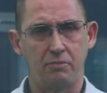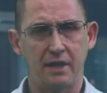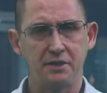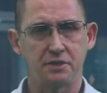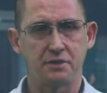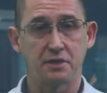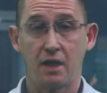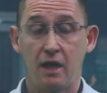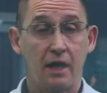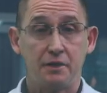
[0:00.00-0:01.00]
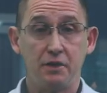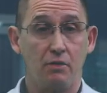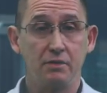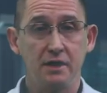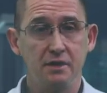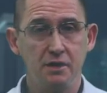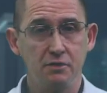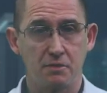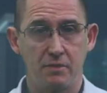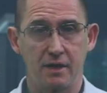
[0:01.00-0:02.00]
patients, don't need to
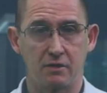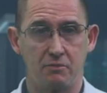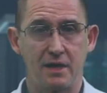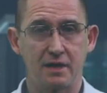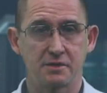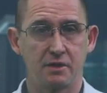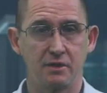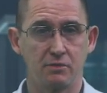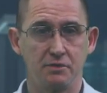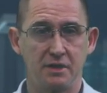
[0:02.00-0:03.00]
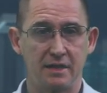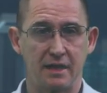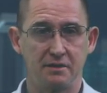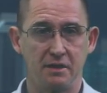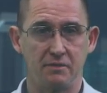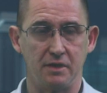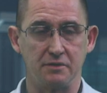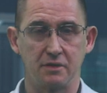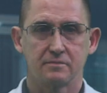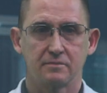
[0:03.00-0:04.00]
use a medical mask during routine
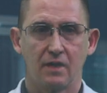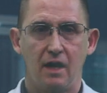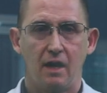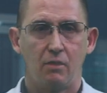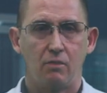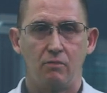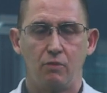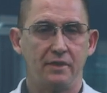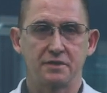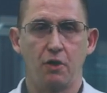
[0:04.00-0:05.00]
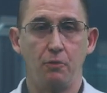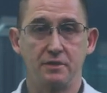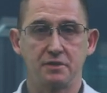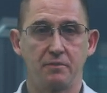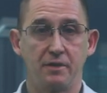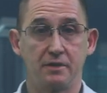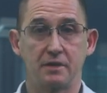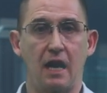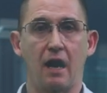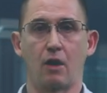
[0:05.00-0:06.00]
activities. Well, this opens up an
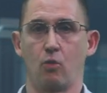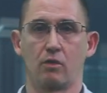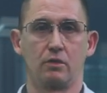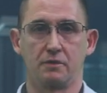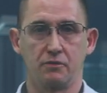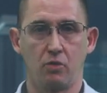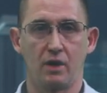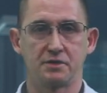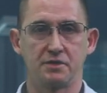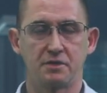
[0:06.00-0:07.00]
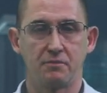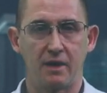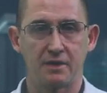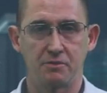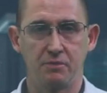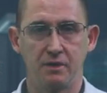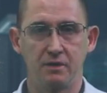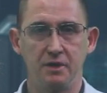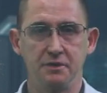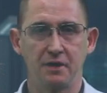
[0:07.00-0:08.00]
entire world of questions and
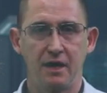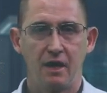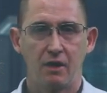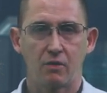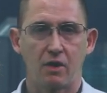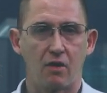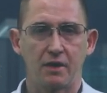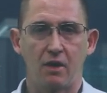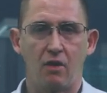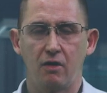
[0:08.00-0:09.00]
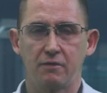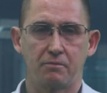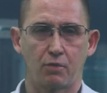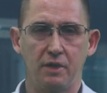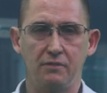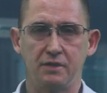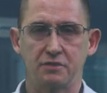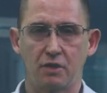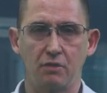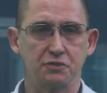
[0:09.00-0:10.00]
possibilities regarding all of the previous
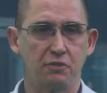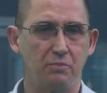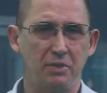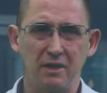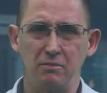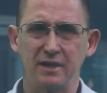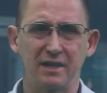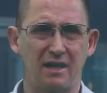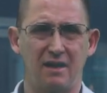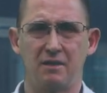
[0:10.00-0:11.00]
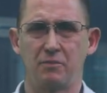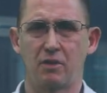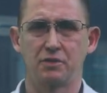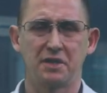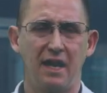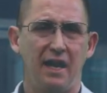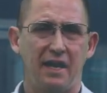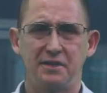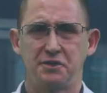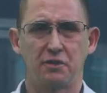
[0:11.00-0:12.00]
social, public, commerce,
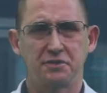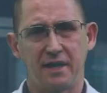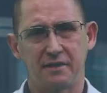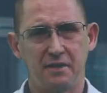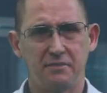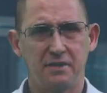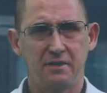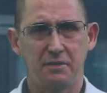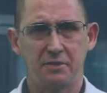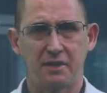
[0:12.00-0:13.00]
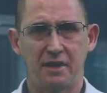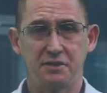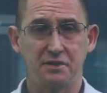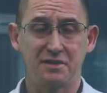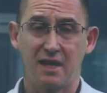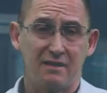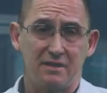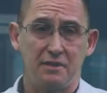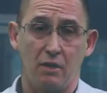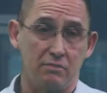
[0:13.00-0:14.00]
and church activity limitations
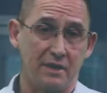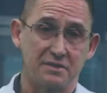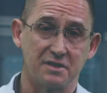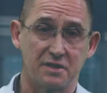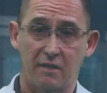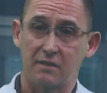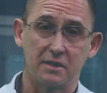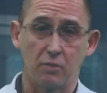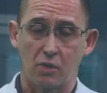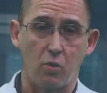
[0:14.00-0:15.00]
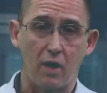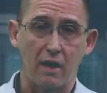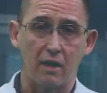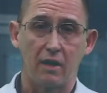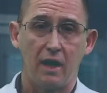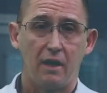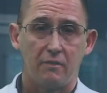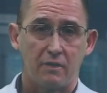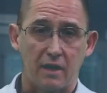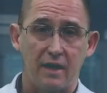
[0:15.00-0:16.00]
that don't necessarily require
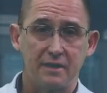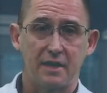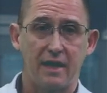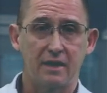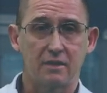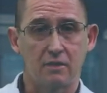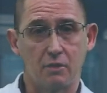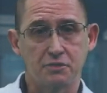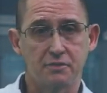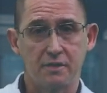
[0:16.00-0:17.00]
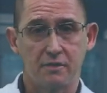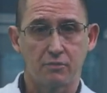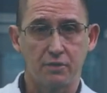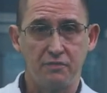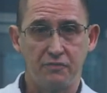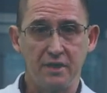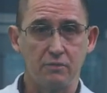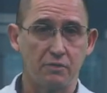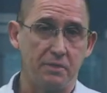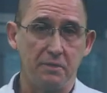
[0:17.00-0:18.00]
contact closer than three
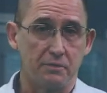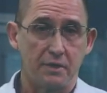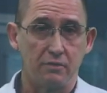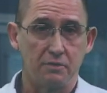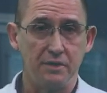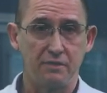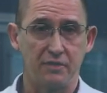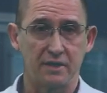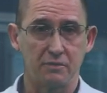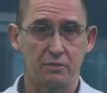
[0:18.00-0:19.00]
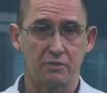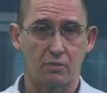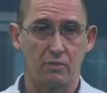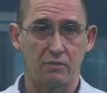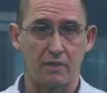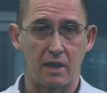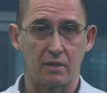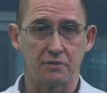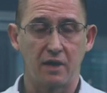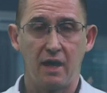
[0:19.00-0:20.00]
feet with people known to be infected with
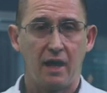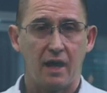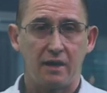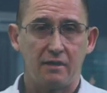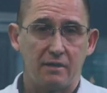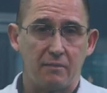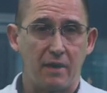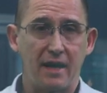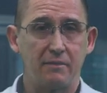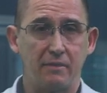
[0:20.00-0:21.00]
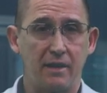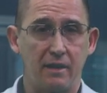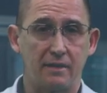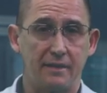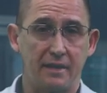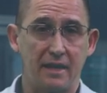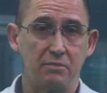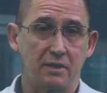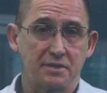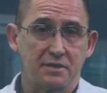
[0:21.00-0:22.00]
coronavirus, and that might uh,
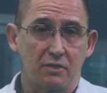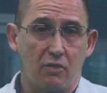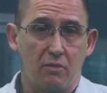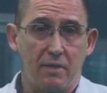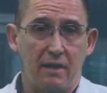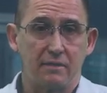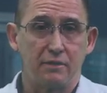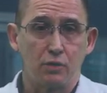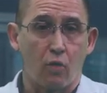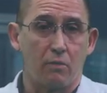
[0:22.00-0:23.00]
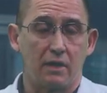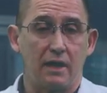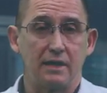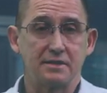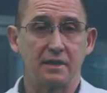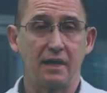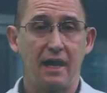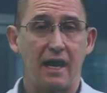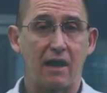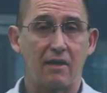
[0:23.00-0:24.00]
enable us to go about normalizing
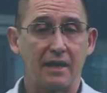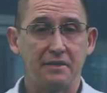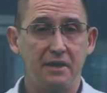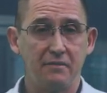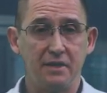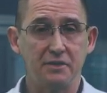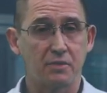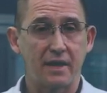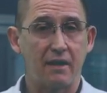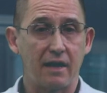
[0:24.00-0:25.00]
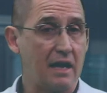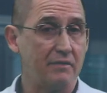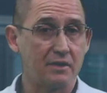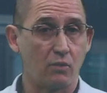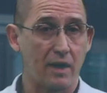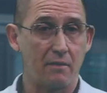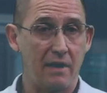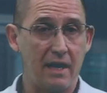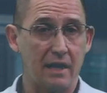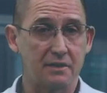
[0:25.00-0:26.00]
our activities without having to wear
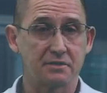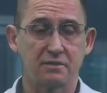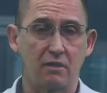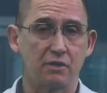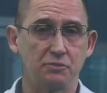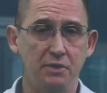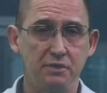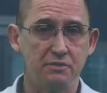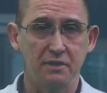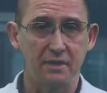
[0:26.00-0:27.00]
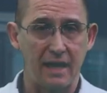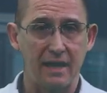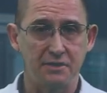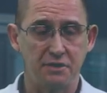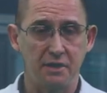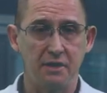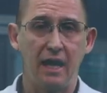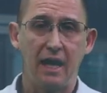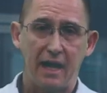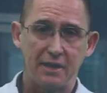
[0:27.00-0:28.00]
masks as long as we use good hygiene
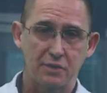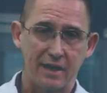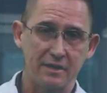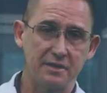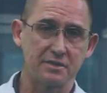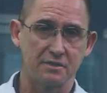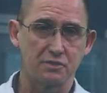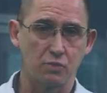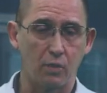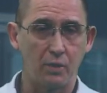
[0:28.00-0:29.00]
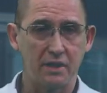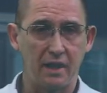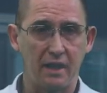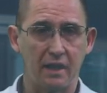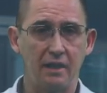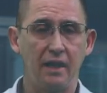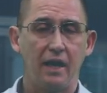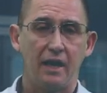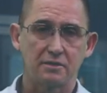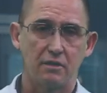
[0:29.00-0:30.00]
and try to distance where we can
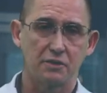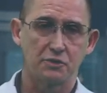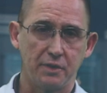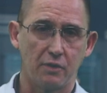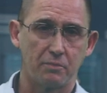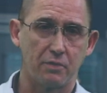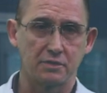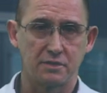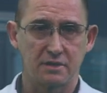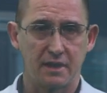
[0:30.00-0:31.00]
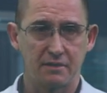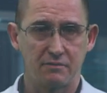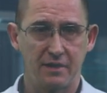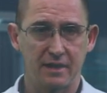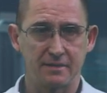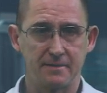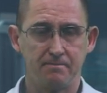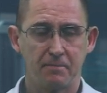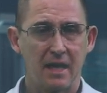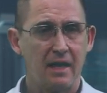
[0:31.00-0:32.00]
as long know the person's not infected.
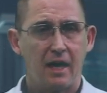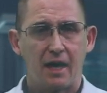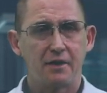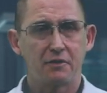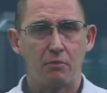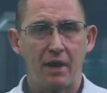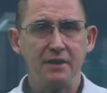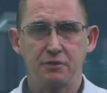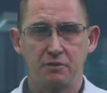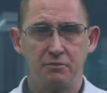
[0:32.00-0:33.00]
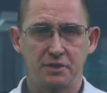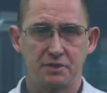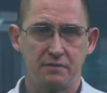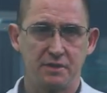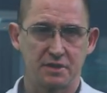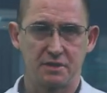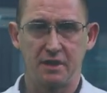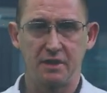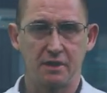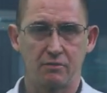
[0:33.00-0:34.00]
Another major admission of this
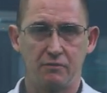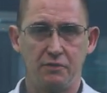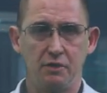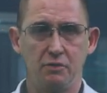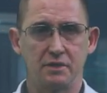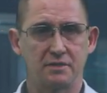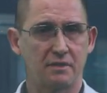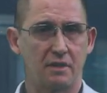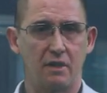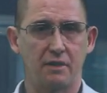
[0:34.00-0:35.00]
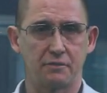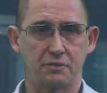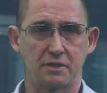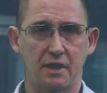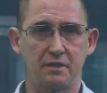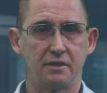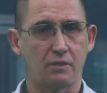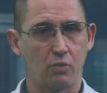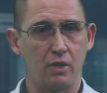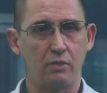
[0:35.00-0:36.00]
study and review is that the authors state
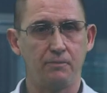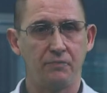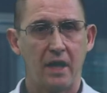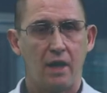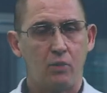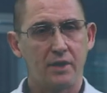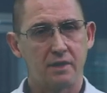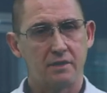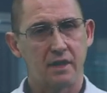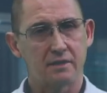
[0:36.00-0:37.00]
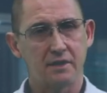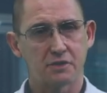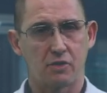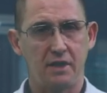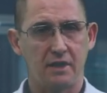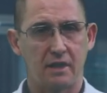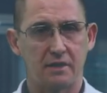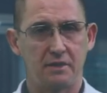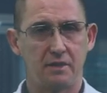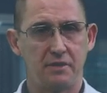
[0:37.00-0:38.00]
that, quote, when conducting screening
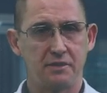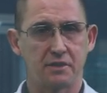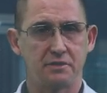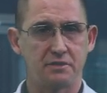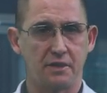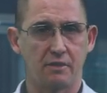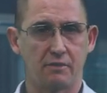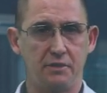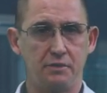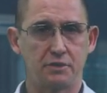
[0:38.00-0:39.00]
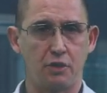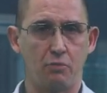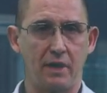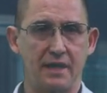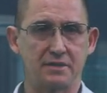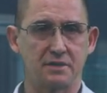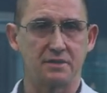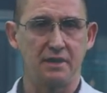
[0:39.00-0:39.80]
activities such as interviews, no mask is